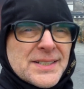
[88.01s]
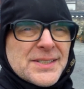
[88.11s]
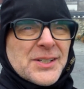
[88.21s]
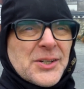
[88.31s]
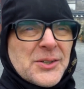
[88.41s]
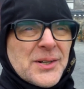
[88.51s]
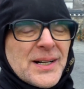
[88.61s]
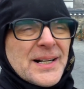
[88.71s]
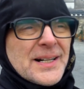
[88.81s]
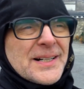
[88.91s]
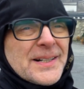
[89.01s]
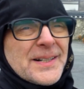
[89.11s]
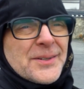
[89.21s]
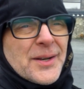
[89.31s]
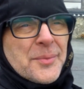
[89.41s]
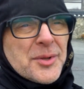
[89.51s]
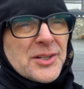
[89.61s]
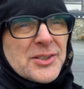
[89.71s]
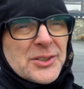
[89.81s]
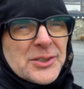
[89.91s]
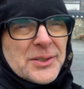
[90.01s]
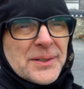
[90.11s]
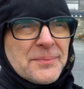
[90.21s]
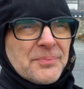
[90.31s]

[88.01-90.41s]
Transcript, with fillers: So uh, what I'm going to do,